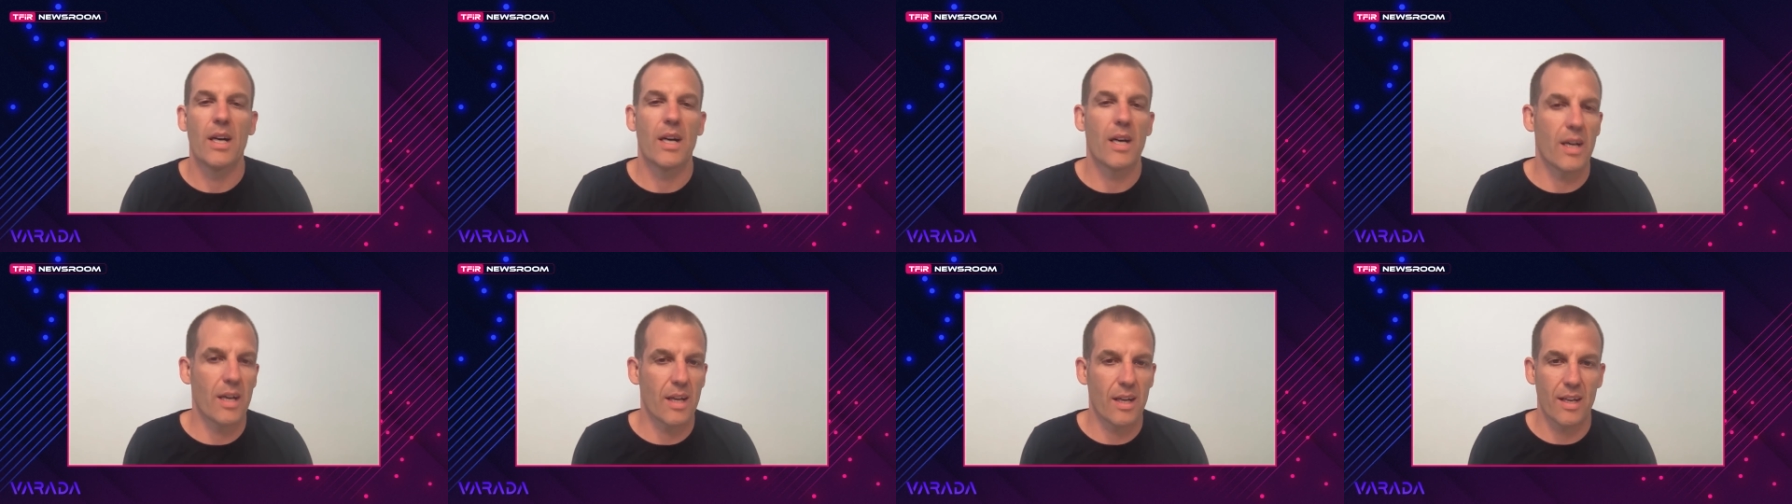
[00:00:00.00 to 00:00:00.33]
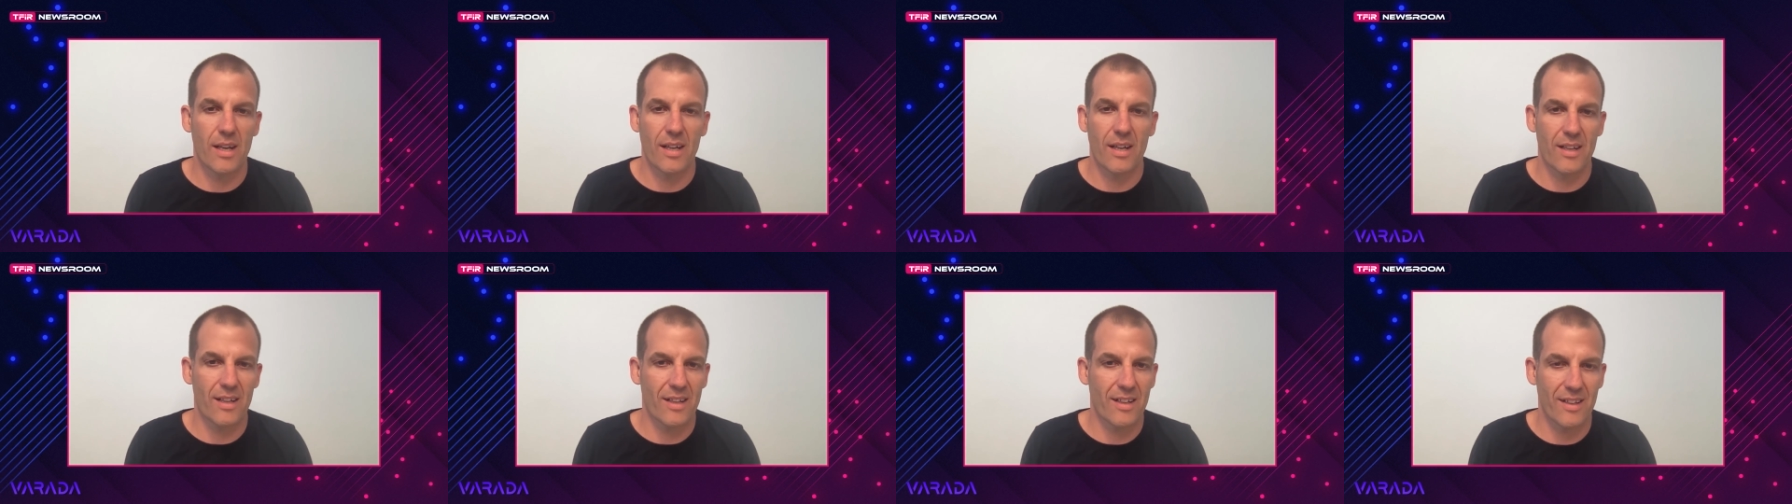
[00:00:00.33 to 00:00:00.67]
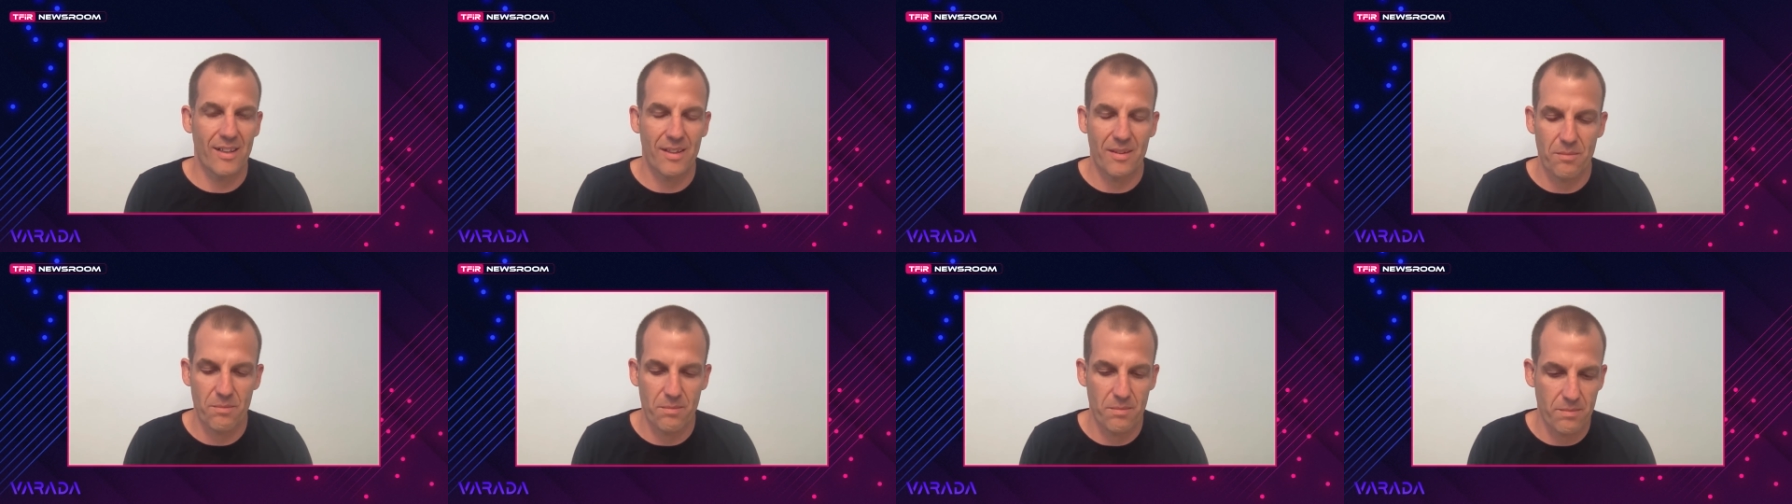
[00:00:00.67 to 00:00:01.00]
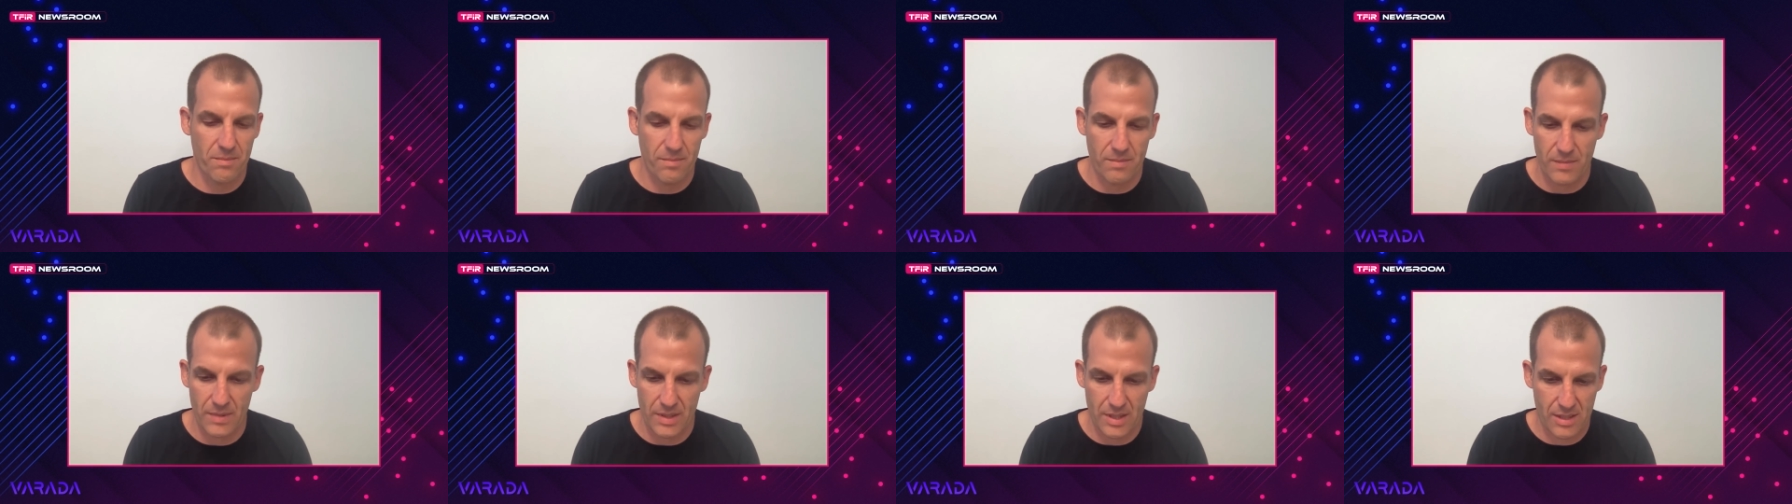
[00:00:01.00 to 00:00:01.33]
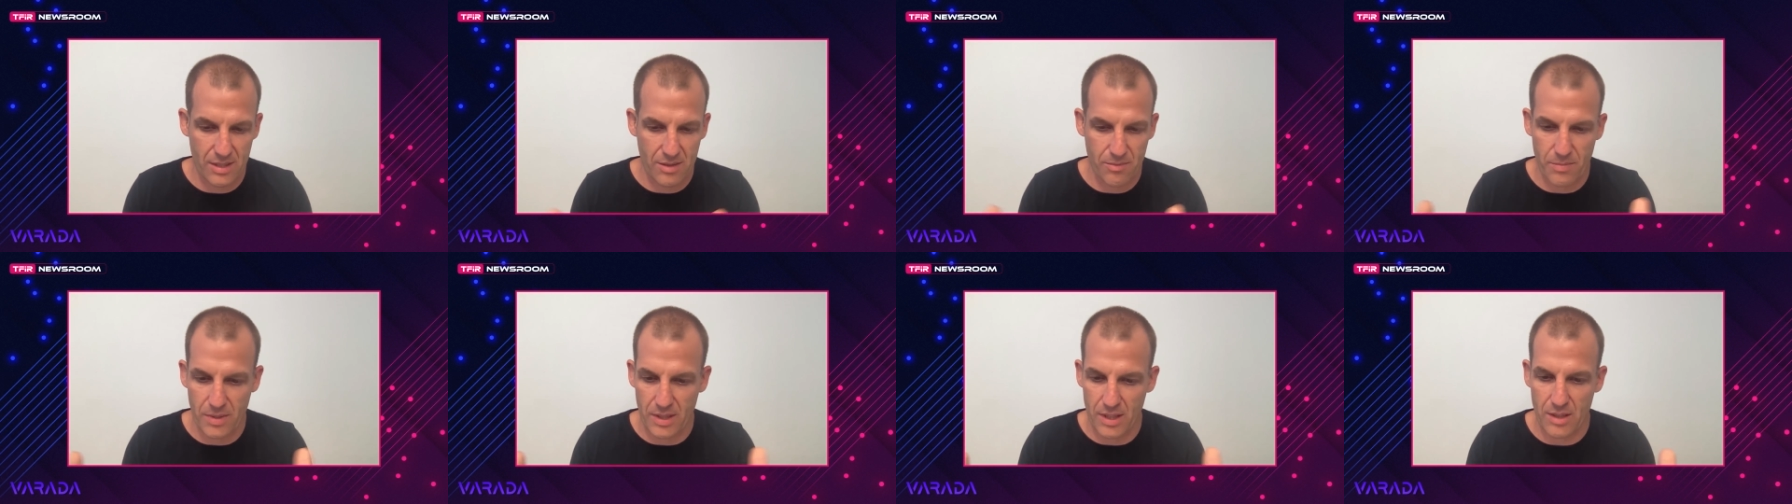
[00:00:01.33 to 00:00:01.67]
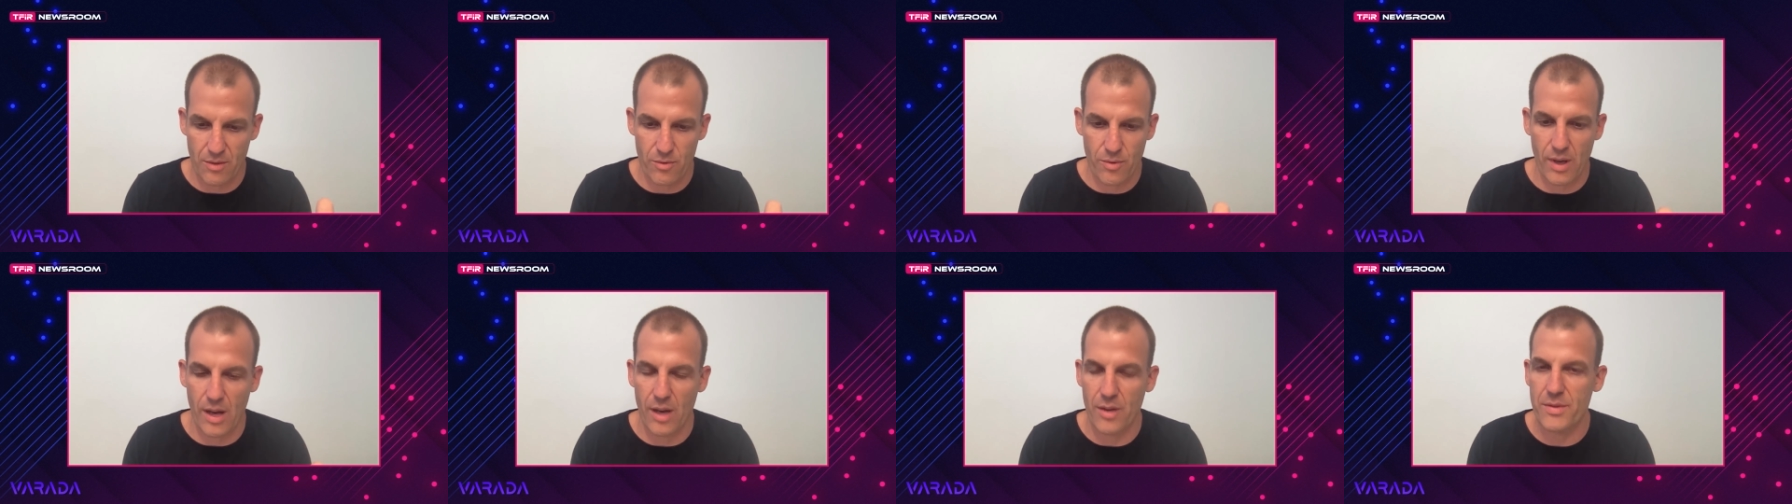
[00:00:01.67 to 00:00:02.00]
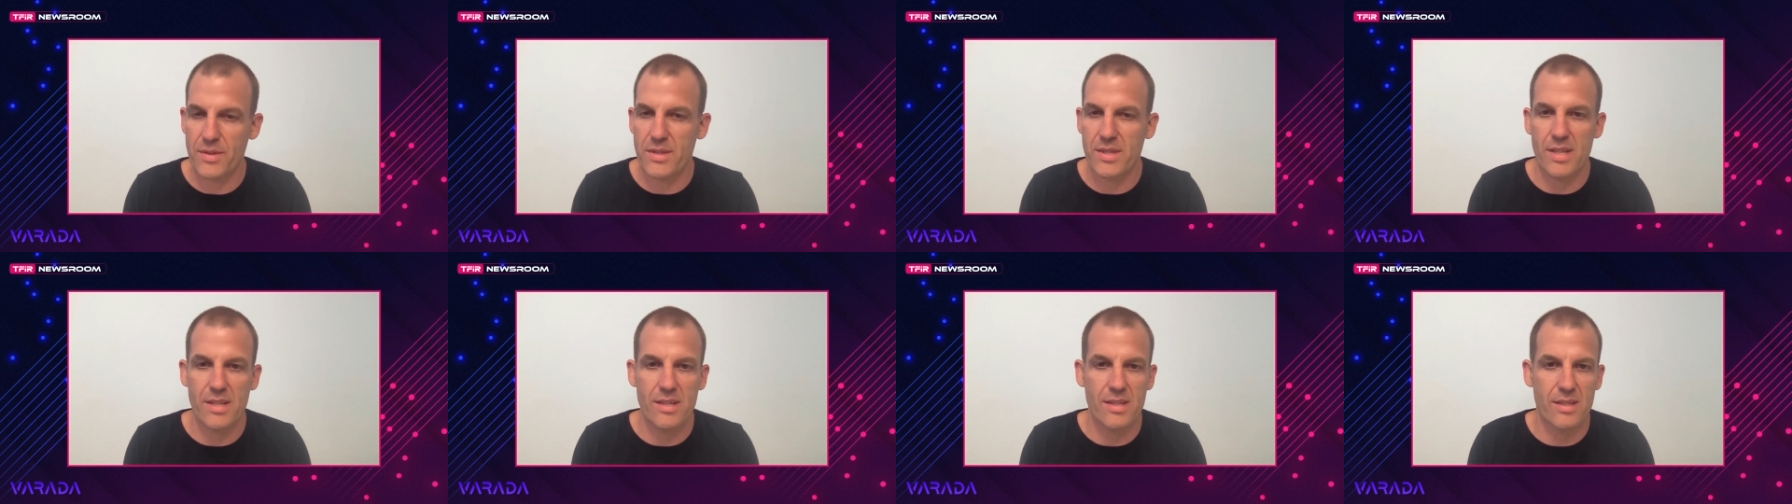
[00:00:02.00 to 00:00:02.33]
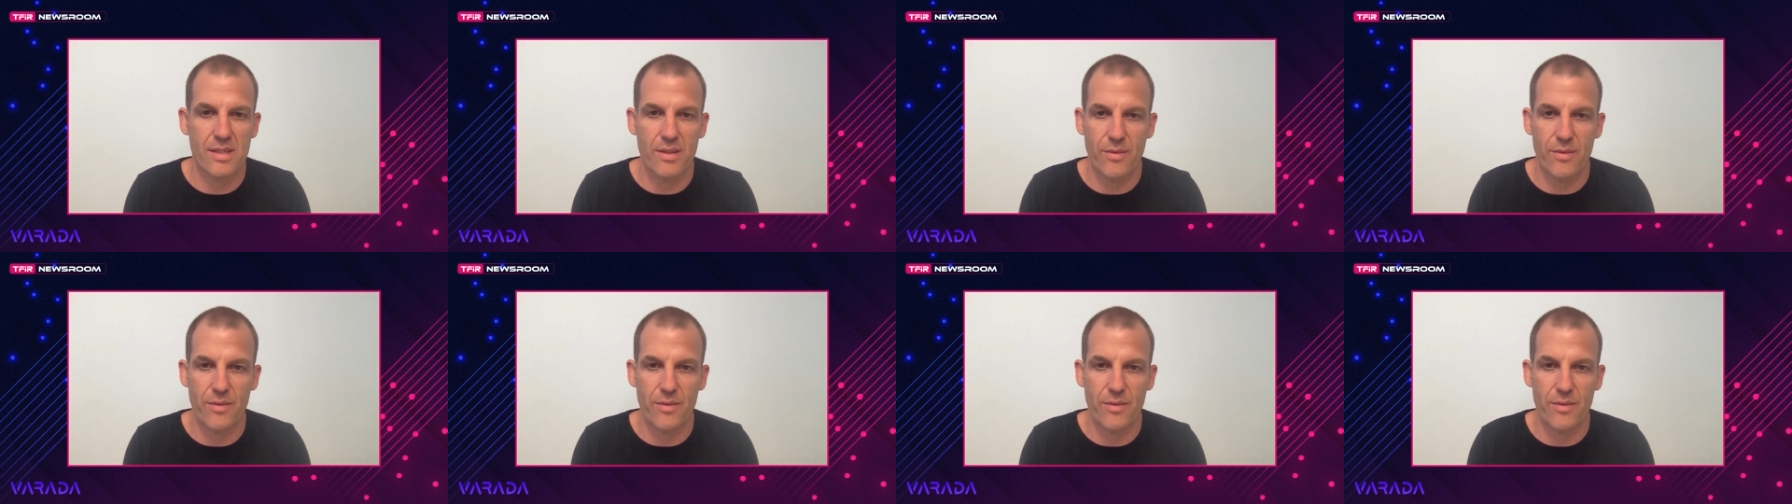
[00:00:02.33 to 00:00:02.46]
Um, it's been around since